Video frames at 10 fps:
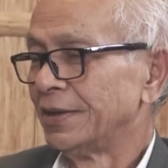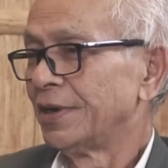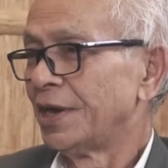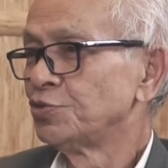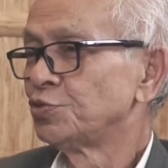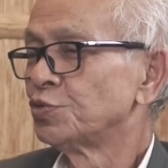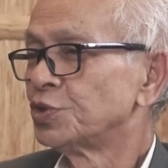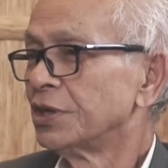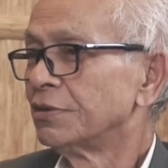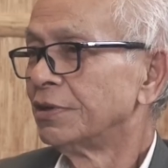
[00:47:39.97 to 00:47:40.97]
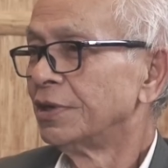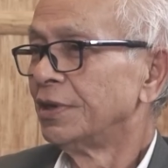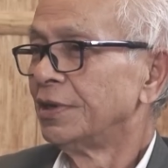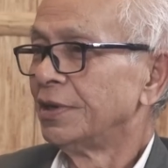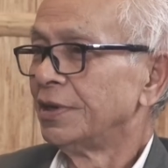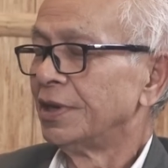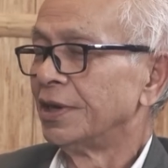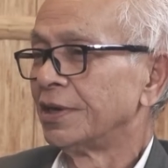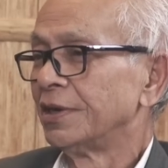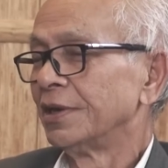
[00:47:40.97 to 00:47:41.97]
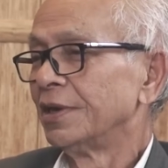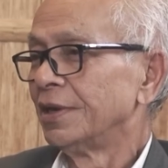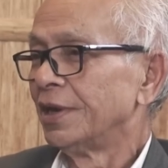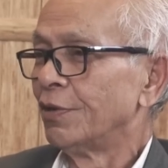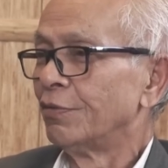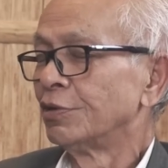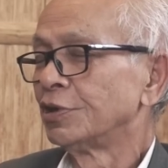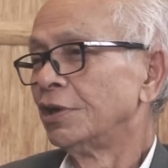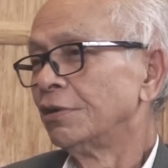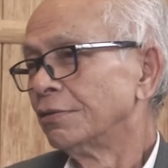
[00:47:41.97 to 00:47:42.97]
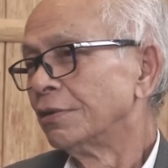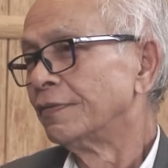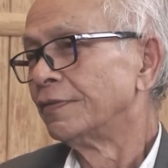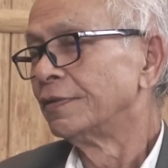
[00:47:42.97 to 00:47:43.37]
I used to say, like 1 kilo of